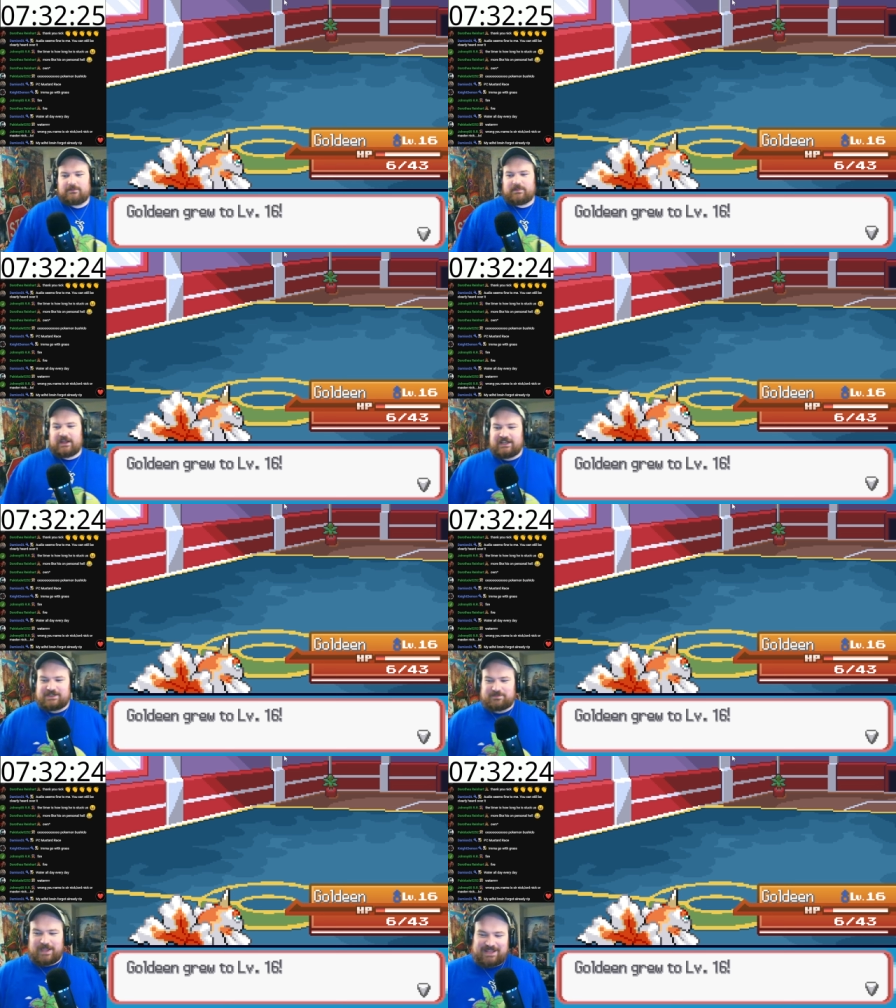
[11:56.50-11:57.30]
My
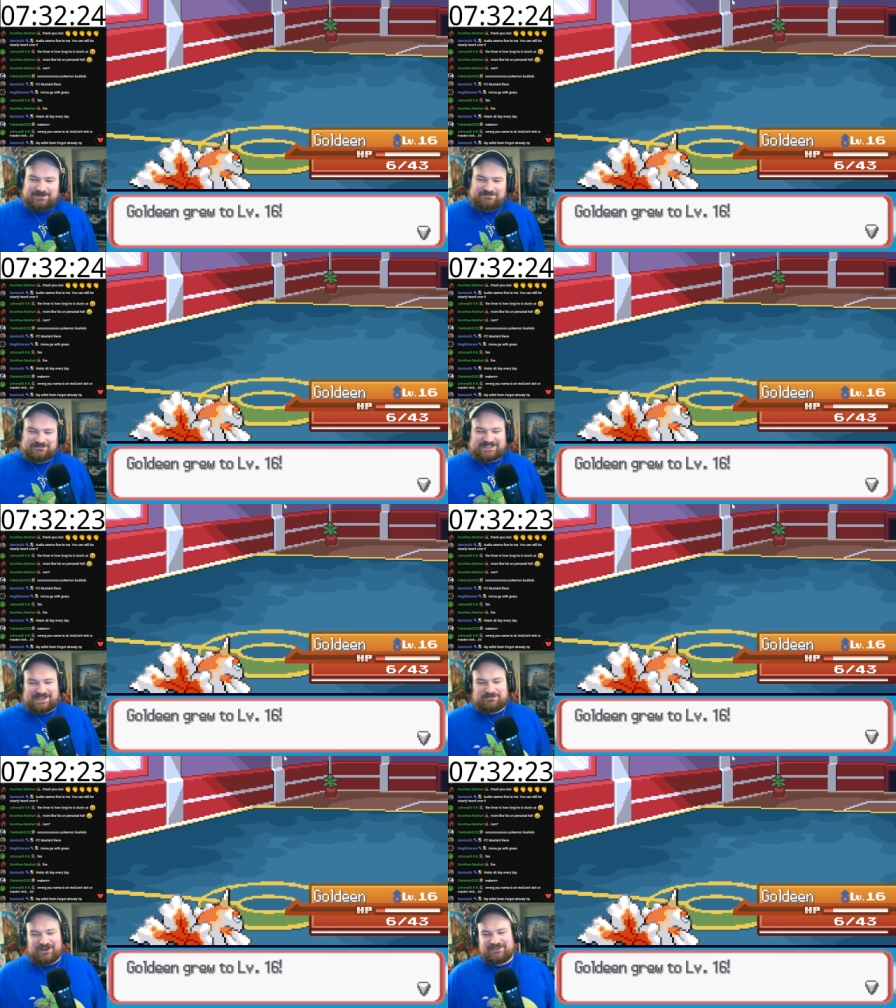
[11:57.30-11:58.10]

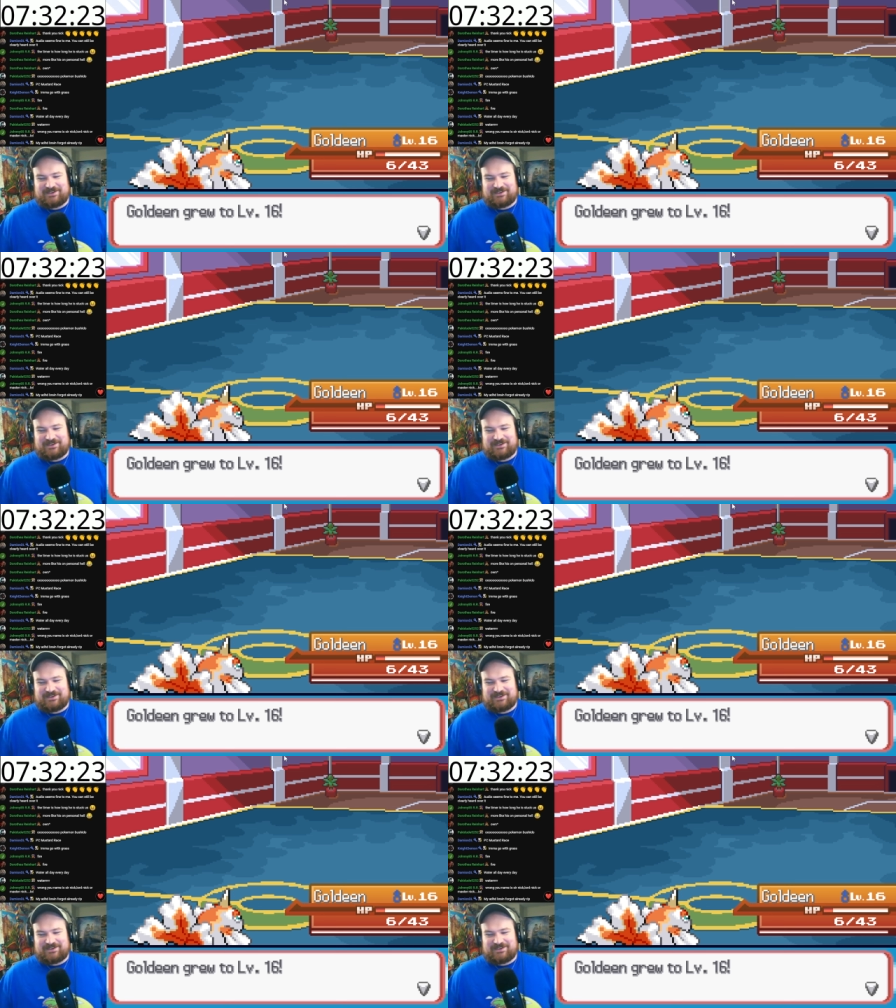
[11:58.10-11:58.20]
ADHD brain